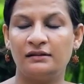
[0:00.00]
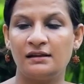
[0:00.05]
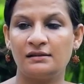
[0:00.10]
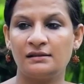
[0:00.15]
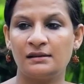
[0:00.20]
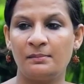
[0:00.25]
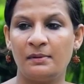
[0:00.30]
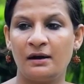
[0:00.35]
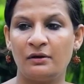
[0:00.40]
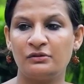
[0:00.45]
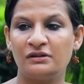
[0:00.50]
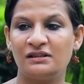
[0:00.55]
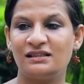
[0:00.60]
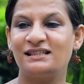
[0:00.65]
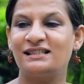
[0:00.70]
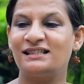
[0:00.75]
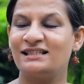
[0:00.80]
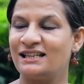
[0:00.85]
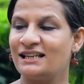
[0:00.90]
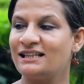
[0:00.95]
There's about
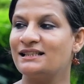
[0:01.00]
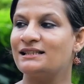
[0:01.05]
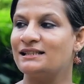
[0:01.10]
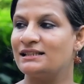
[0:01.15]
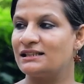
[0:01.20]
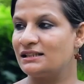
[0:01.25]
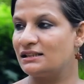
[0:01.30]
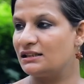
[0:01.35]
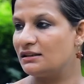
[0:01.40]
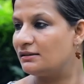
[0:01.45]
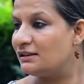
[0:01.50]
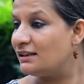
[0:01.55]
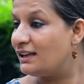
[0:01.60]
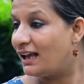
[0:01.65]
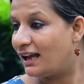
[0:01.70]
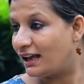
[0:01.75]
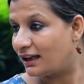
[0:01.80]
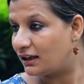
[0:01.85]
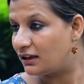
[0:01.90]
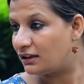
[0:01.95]
6
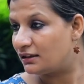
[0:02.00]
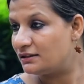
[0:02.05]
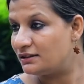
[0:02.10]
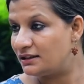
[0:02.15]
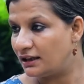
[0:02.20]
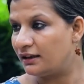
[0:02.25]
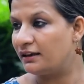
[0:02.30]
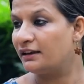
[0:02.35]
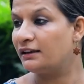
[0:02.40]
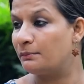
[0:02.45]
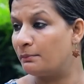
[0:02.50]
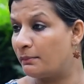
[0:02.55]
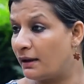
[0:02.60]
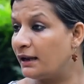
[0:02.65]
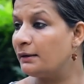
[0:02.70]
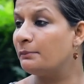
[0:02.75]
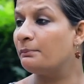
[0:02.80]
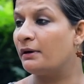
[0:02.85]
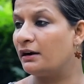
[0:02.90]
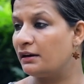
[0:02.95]
lakh direct
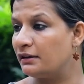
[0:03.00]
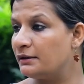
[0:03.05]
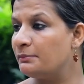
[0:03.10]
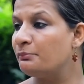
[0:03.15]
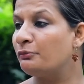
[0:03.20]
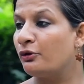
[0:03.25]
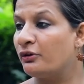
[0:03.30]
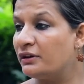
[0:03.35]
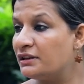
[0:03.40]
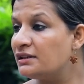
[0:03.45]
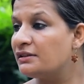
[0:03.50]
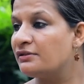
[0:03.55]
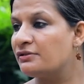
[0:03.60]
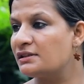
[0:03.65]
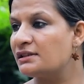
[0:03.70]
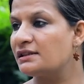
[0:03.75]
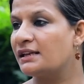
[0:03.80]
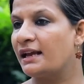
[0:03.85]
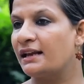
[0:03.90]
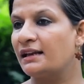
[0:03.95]
manpower employed in
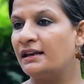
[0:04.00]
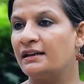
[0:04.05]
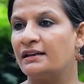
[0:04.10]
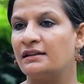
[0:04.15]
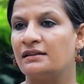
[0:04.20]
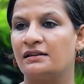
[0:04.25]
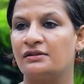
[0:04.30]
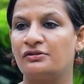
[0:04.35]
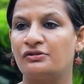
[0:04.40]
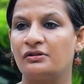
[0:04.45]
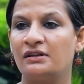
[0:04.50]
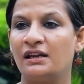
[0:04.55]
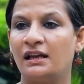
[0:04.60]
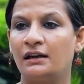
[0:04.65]
recycling industry